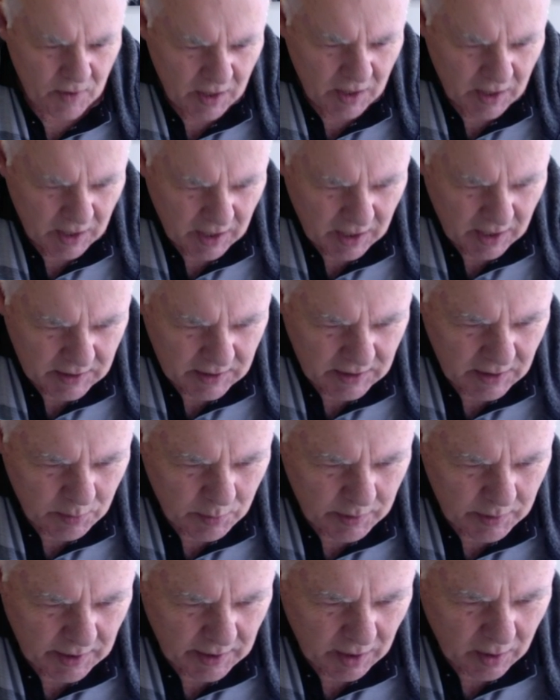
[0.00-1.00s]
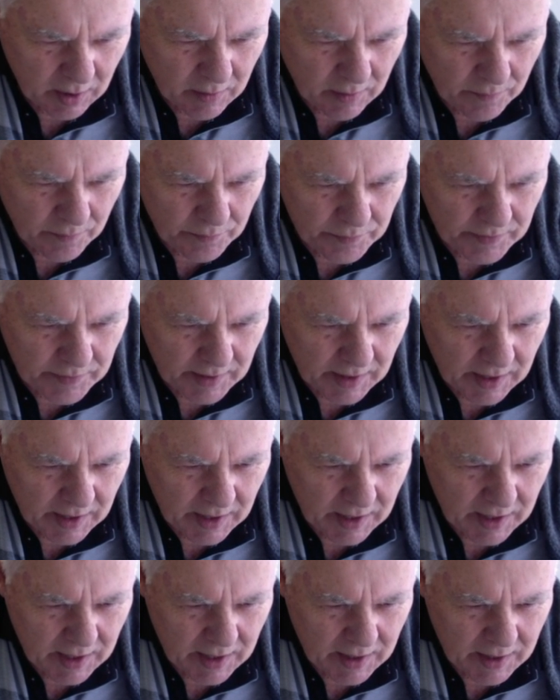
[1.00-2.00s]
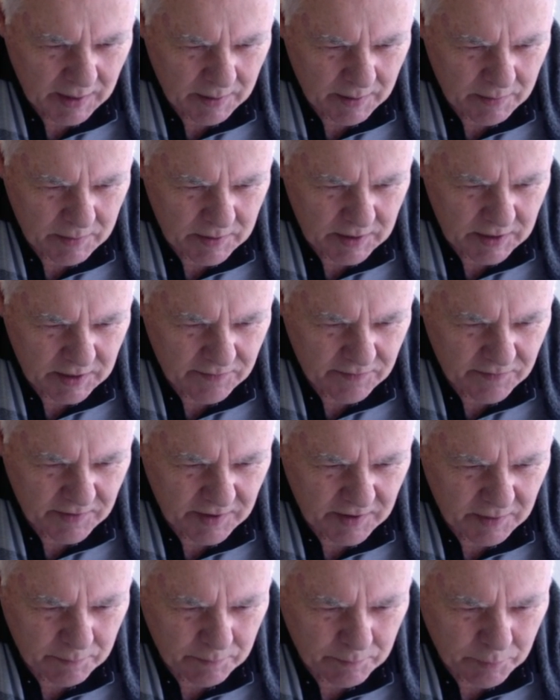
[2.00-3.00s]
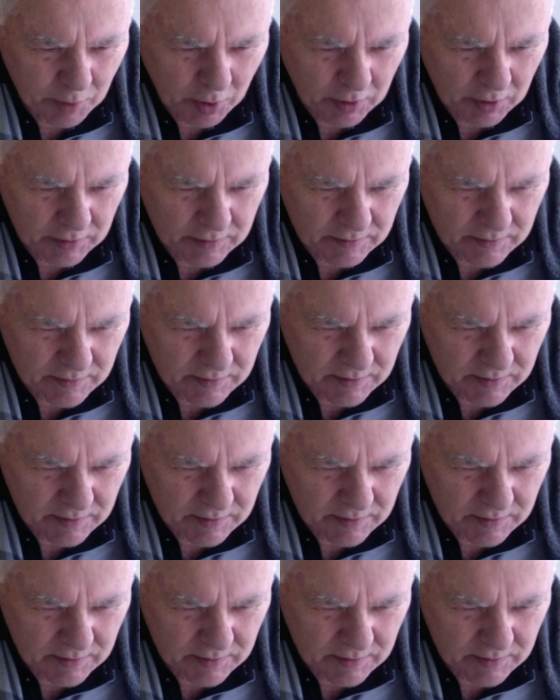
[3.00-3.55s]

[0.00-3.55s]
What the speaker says: and here we go. Vidit A.I.Bot.